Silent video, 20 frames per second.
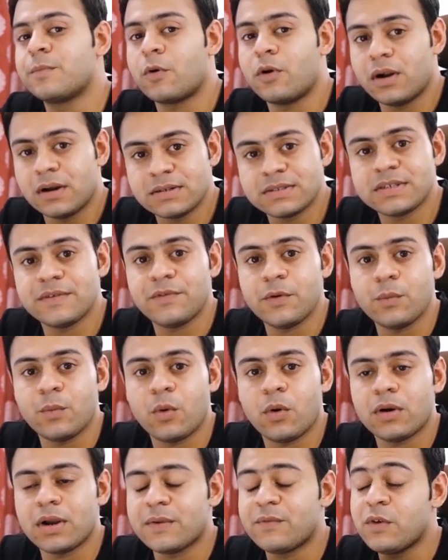products if you
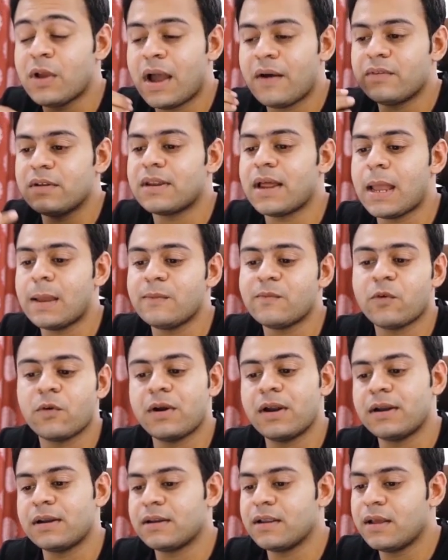want, if you have the time
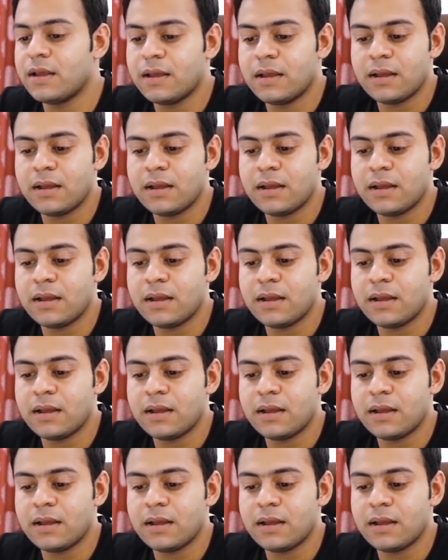for it.